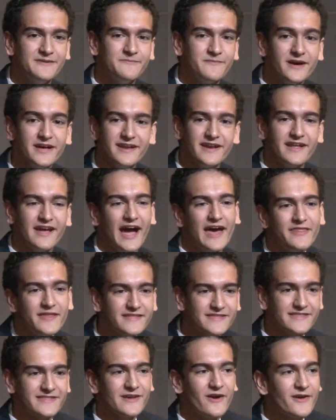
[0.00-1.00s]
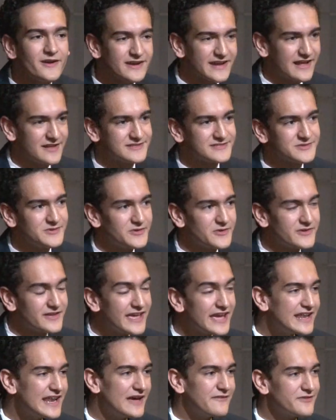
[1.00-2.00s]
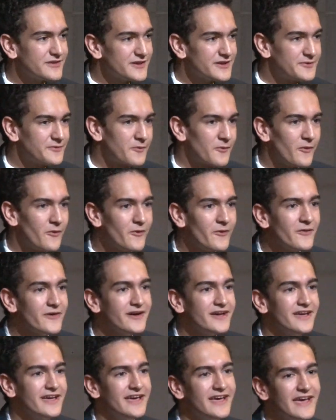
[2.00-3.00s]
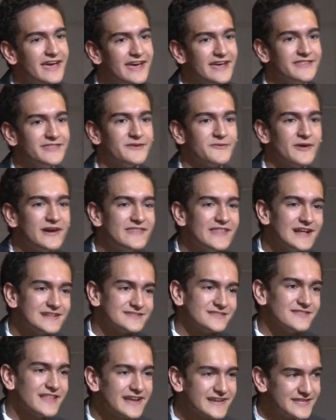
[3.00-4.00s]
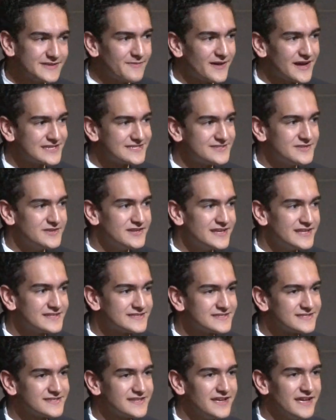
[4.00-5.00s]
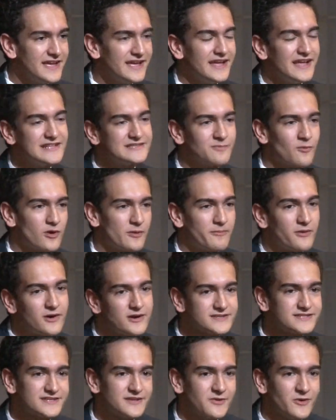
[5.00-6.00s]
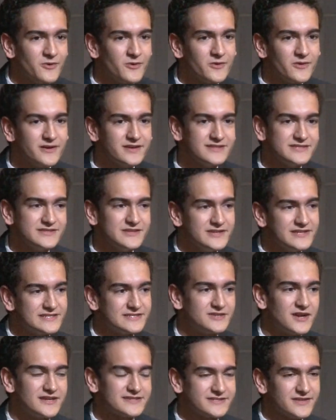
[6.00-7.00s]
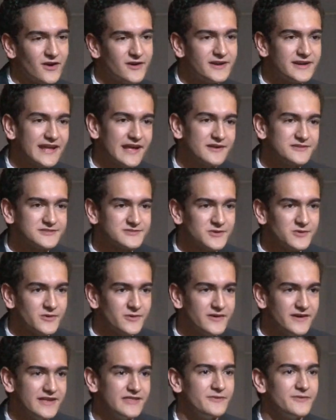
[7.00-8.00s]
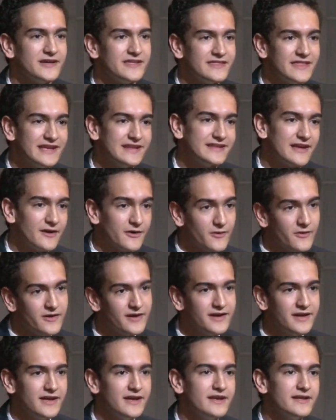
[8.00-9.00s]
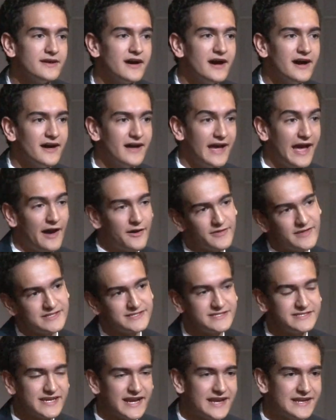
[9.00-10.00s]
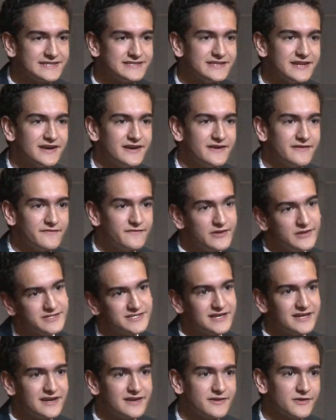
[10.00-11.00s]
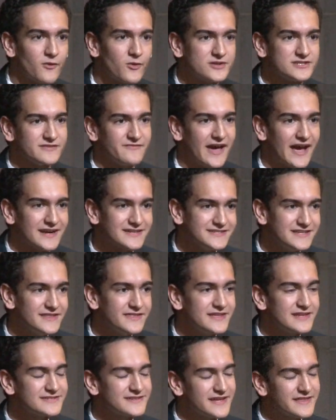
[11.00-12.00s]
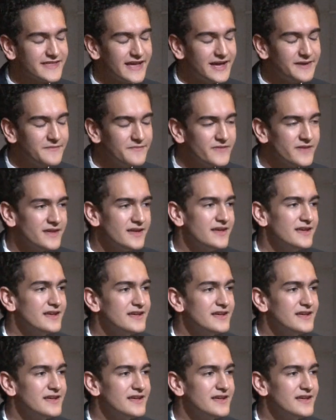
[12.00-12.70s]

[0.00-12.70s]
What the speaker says: But I think that the Honor Council can have a good role, and the way that's elected by students, it's more personal. Students trust the Honor Council and the way that they tell how they should change their future course of action and things like that.